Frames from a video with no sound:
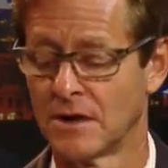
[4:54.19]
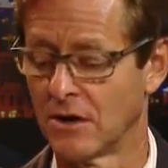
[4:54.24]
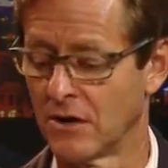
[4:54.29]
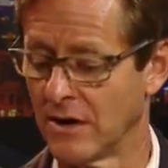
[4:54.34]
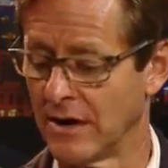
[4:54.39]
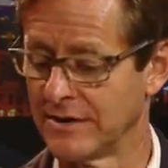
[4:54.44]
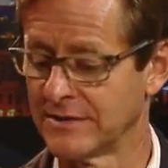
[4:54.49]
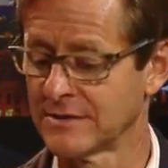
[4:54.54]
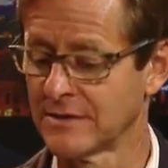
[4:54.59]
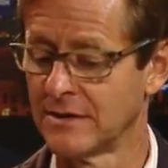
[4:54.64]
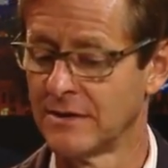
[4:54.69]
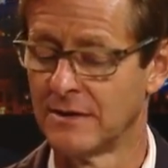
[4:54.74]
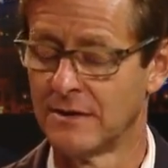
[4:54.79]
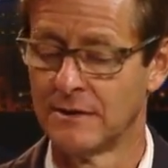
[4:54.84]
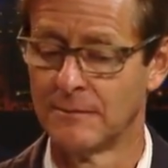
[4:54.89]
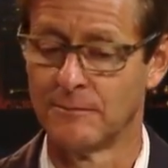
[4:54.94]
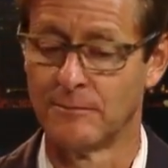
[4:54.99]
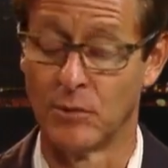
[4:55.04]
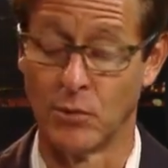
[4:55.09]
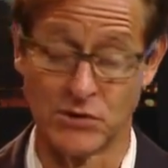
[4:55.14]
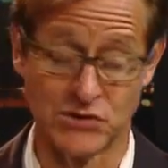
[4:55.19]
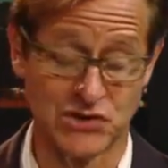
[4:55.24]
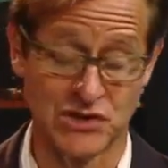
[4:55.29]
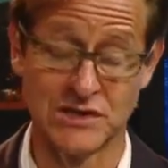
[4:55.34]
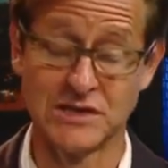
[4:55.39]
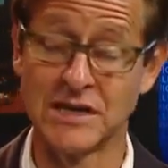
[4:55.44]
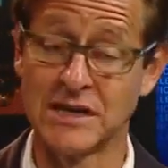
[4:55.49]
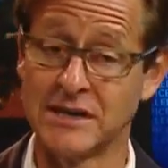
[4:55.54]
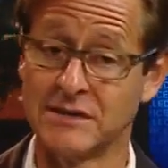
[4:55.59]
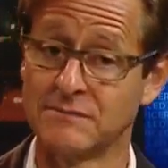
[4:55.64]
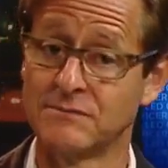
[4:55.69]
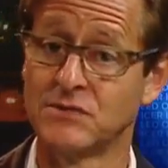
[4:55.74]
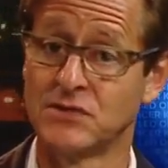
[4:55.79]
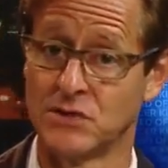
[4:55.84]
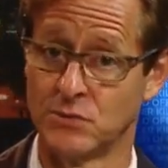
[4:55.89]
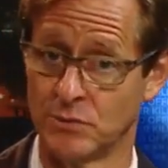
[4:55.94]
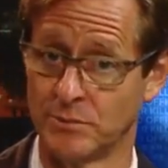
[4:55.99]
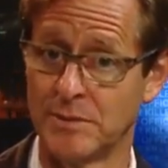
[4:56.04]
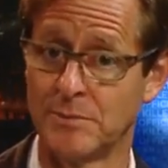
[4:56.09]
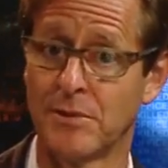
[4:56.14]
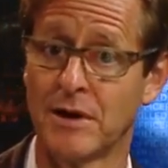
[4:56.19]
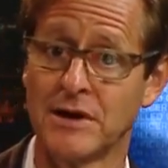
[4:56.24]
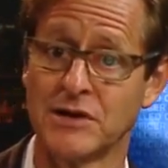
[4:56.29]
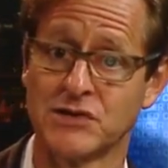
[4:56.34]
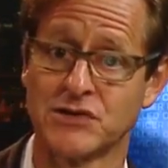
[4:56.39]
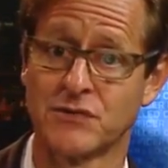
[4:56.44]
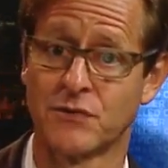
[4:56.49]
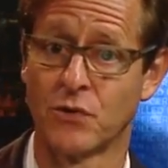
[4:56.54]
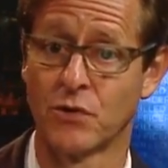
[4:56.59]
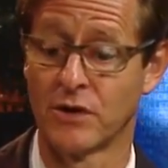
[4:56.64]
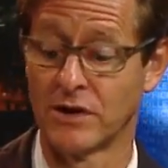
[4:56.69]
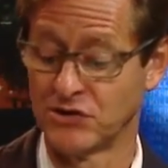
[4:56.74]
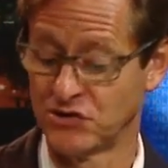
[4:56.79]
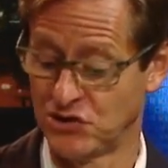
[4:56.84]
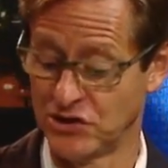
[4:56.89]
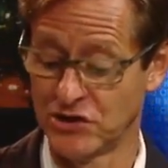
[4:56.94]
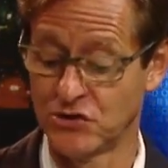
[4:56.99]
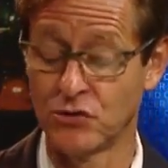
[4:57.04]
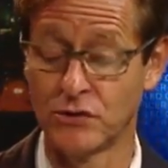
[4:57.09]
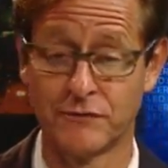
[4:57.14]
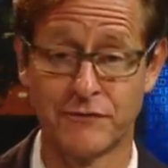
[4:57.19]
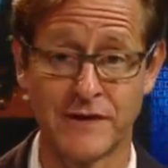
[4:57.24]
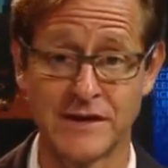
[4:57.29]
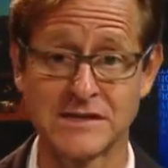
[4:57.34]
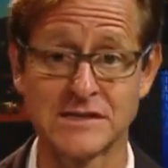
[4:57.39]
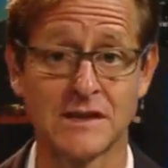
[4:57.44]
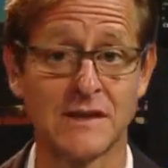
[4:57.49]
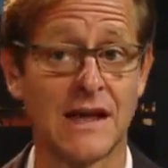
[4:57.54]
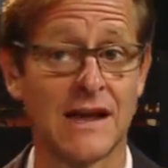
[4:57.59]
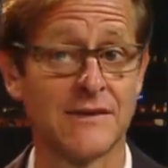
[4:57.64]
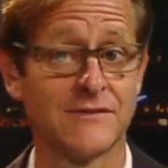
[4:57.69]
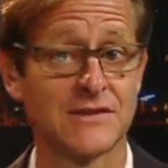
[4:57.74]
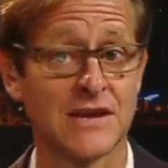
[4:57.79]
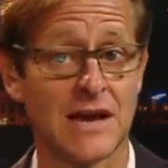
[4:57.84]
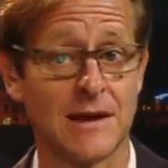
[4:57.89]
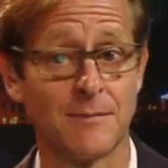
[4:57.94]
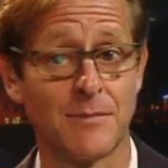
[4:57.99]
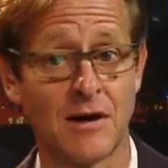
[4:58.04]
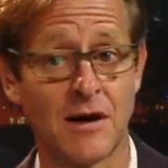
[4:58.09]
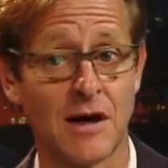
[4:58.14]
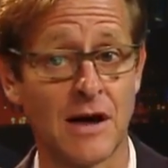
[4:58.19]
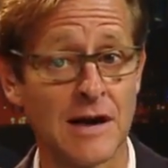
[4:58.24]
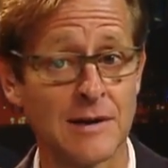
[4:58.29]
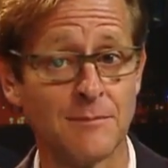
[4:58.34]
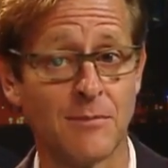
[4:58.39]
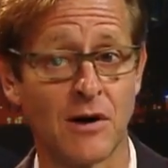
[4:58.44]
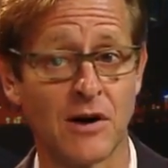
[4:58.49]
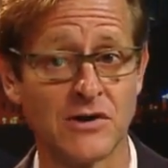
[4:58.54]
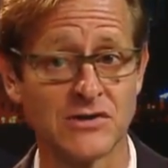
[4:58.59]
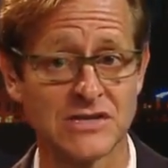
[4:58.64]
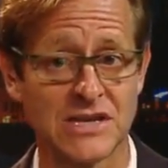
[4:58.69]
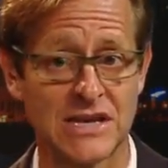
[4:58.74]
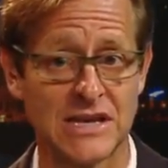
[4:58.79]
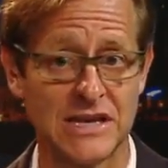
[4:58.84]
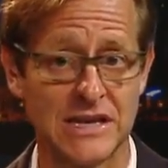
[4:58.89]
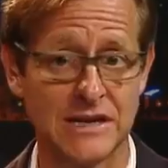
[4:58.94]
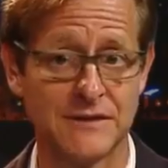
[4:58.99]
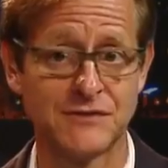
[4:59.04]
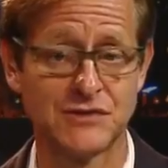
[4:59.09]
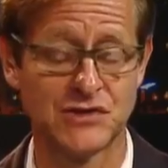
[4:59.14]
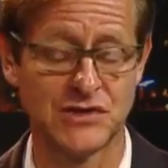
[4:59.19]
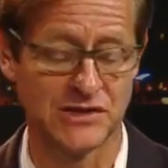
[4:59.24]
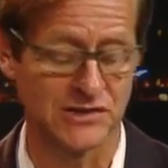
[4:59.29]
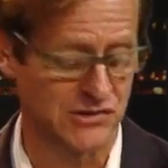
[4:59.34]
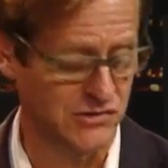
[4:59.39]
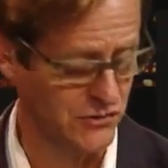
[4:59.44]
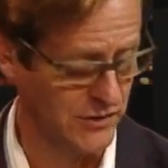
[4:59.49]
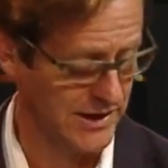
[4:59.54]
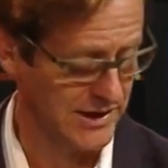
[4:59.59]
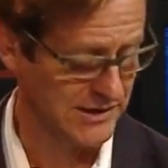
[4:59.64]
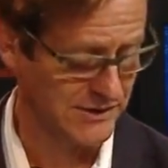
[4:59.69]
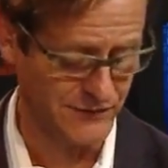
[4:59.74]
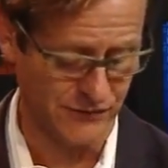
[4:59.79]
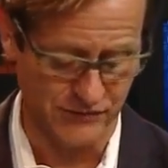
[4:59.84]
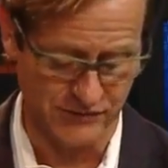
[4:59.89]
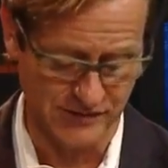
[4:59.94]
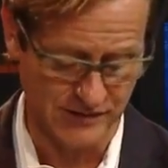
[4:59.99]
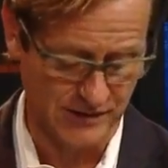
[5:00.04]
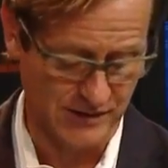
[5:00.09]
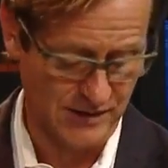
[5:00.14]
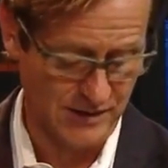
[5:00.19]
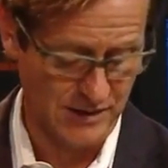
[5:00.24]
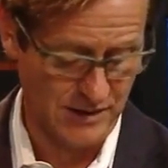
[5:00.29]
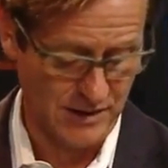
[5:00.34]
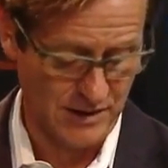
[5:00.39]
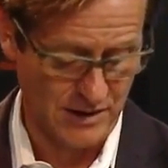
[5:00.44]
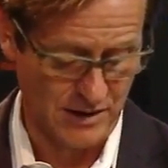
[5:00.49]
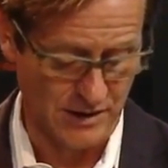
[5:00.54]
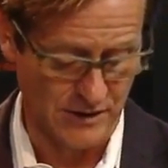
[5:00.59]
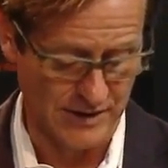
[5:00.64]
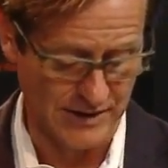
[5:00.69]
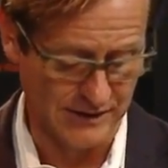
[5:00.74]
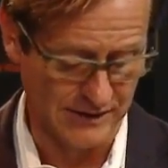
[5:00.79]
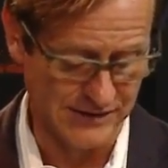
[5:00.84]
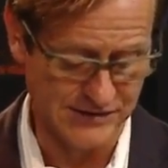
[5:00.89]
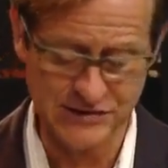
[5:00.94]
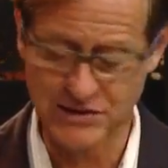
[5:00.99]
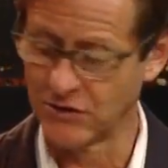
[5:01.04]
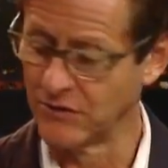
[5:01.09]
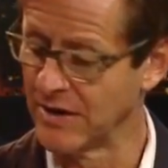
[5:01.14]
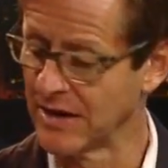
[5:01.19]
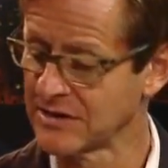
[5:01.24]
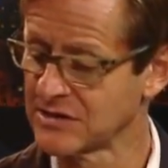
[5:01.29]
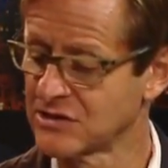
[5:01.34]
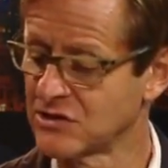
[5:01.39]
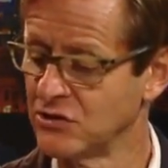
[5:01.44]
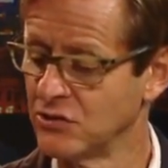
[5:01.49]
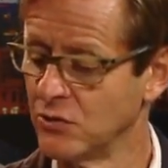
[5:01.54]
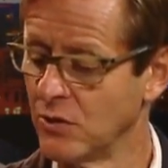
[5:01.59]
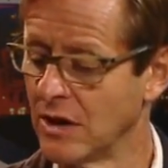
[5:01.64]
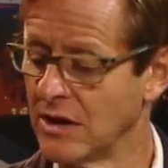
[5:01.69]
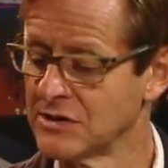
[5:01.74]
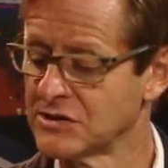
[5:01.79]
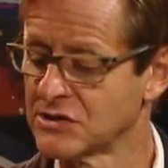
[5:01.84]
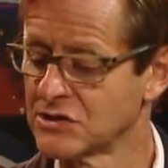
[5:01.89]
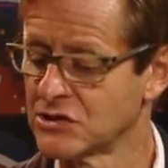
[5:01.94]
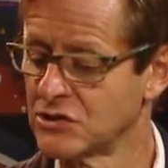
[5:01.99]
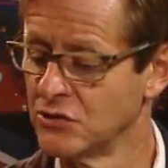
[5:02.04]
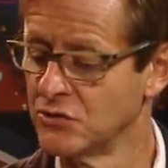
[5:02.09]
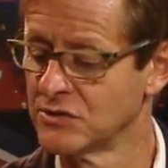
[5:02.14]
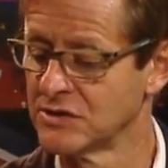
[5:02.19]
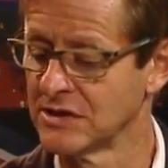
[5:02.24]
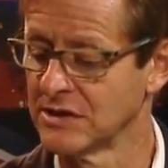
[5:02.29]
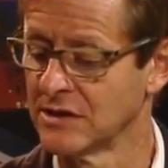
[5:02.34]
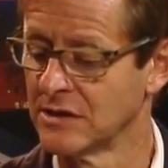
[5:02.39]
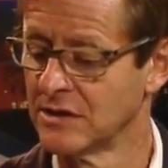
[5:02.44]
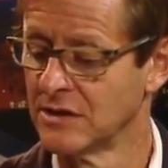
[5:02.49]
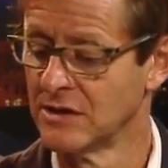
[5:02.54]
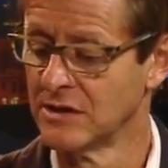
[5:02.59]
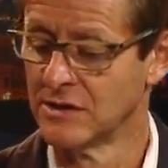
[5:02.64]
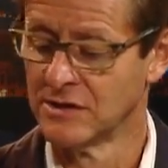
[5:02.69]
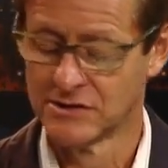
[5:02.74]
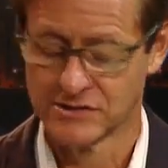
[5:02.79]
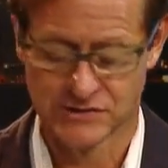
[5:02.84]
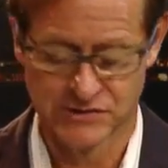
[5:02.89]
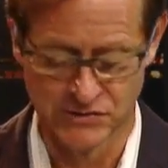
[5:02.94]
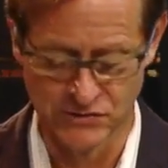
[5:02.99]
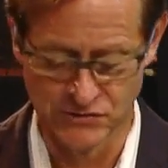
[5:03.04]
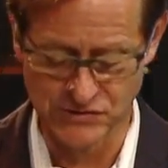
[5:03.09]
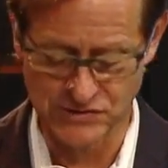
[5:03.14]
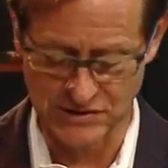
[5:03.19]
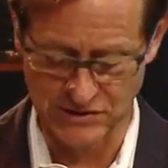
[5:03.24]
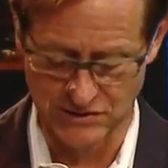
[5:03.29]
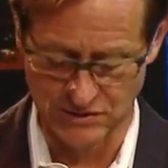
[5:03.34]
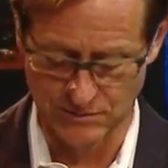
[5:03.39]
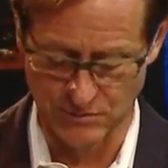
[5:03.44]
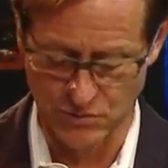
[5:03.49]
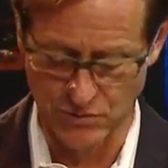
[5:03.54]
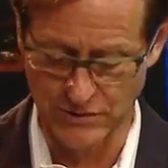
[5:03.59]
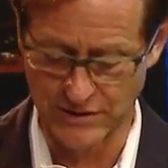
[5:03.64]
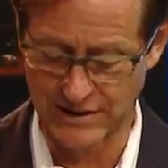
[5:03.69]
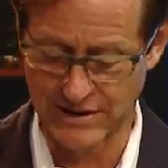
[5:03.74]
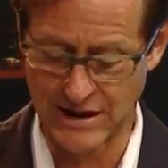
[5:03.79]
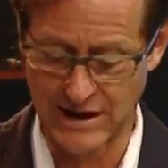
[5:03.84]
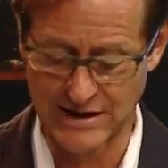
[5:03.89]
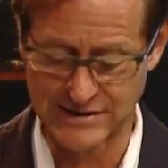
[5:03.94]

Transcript: All right? But what she did, she will be punished for. And she could face a lot of time behind bars if she is transferred. All right, let's go next to uh, Susie. Susie, good morning.